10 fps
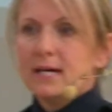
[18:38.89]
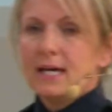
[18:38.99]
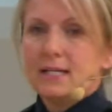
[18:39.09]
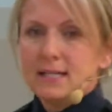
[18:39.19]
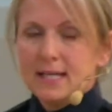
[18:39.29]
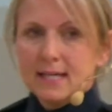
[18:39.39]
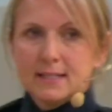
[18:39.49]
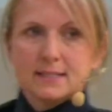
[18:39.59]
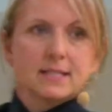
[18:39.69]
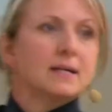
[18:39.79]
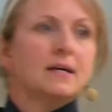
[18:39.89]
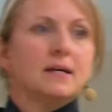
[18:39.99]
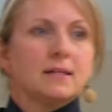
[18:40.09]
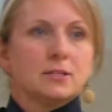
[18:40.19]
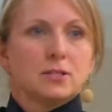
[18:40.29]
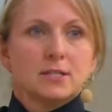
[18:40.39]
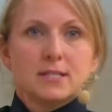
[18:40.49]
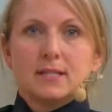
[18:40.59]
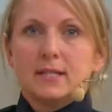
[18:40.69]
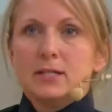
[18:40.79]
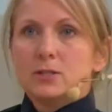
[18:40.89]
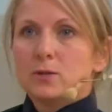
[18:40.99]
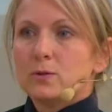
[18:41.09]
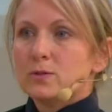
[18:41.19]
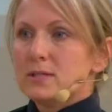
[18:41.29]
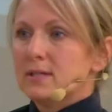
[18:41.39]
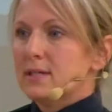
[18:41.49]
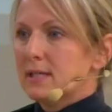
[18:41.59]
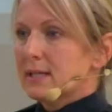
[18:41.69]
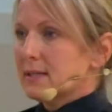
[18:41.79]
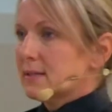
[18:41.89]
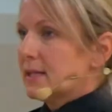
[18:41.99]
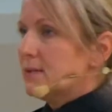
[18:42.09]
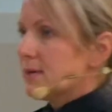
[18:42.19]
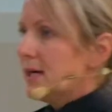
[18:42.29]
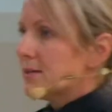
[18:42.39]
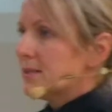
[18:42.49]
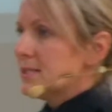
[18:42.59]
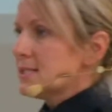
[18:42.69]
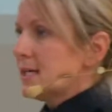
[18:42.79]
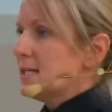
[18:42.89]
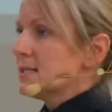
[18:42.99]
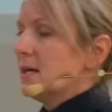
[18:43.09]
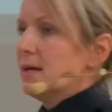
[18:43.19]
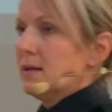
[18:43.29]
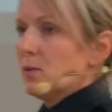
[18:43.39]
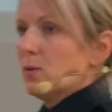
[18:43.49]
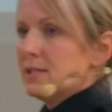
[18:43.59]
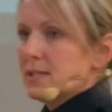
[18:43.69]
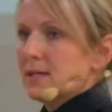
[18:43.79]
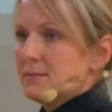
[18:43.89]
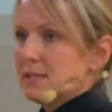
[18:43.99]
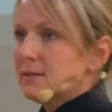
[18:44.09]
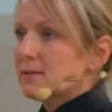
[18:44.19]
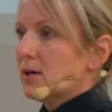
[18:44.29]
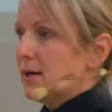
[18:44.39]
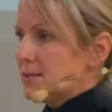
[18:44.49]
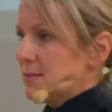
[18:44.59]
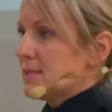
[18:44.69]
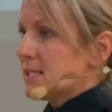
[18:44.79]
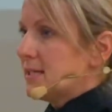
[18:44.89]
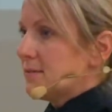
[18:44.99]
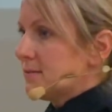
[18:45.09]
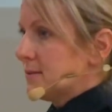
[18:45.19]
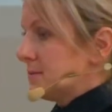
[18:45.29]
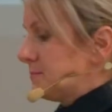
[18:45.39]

And in the end, the drugs that they chose, like Ryder in this case, the one-time deal cost him his life.